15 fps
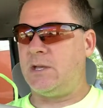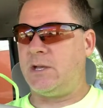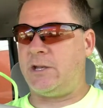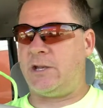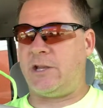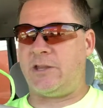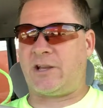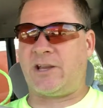
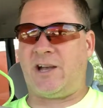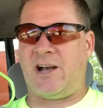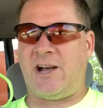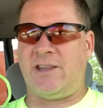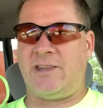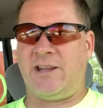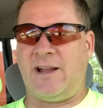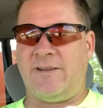Another
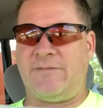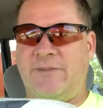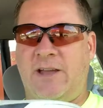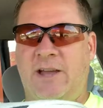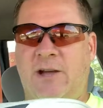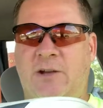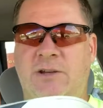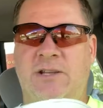con that I
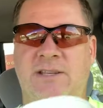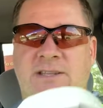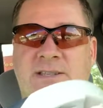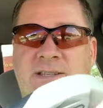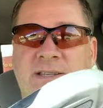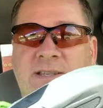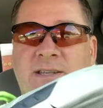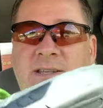found
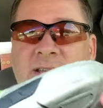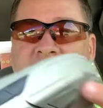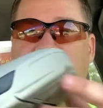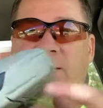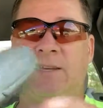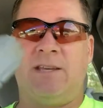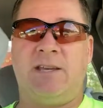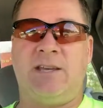is
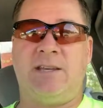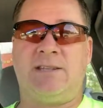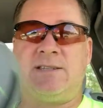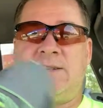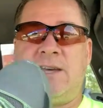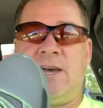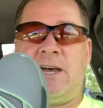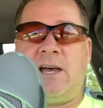
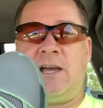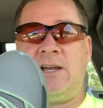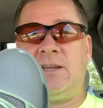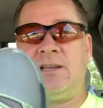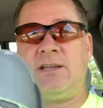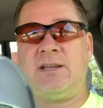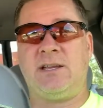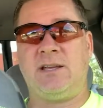it's uh,
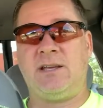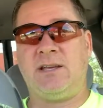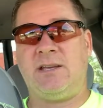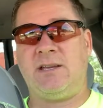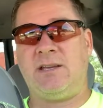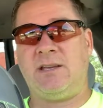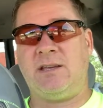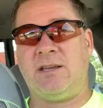
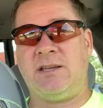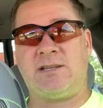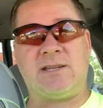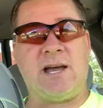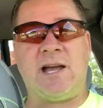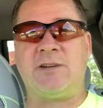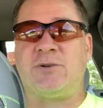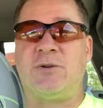it's
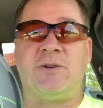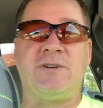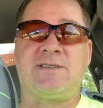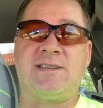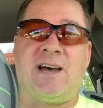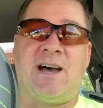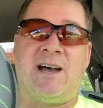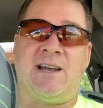not true to
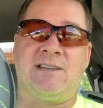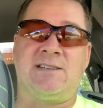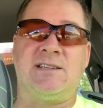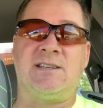size.